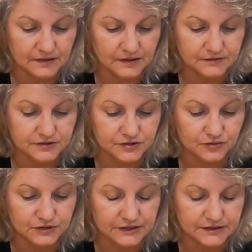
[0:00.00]
And there's no
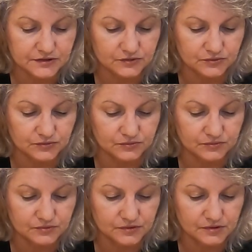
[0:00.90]
need to,
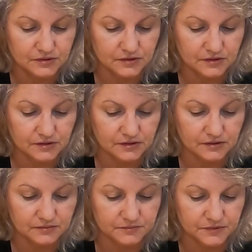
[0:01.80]

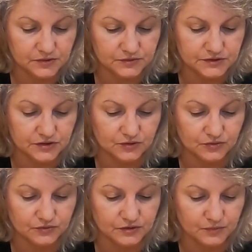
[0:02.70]

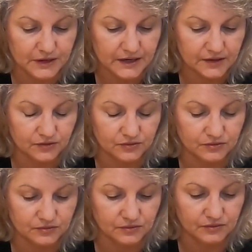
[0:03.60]
secure the thread or
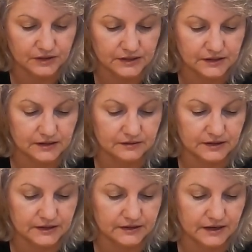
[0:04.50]
anything
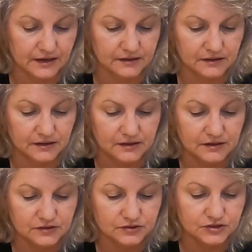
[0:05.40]
like that.
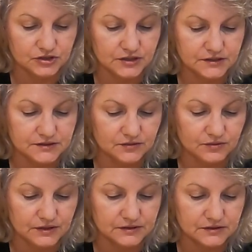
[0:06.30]
You're just
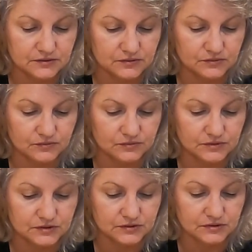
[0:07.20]
going to
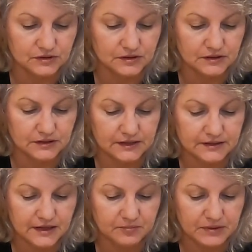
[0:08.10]
get
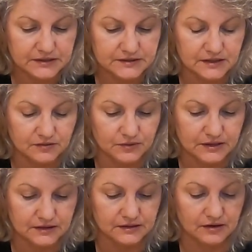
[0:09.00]
that basting thread
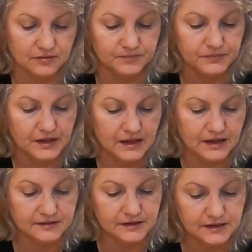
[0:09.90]
in there.
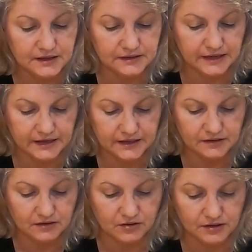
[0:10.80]
And then I lay it
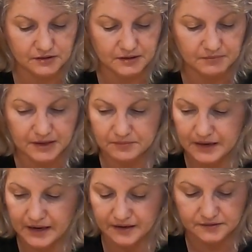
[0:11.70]
on my
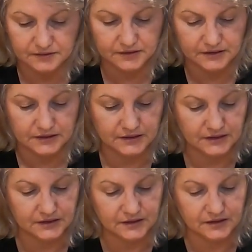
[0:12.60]
mat, and I can
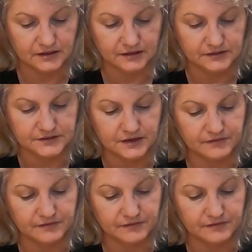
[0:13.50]
cut this off.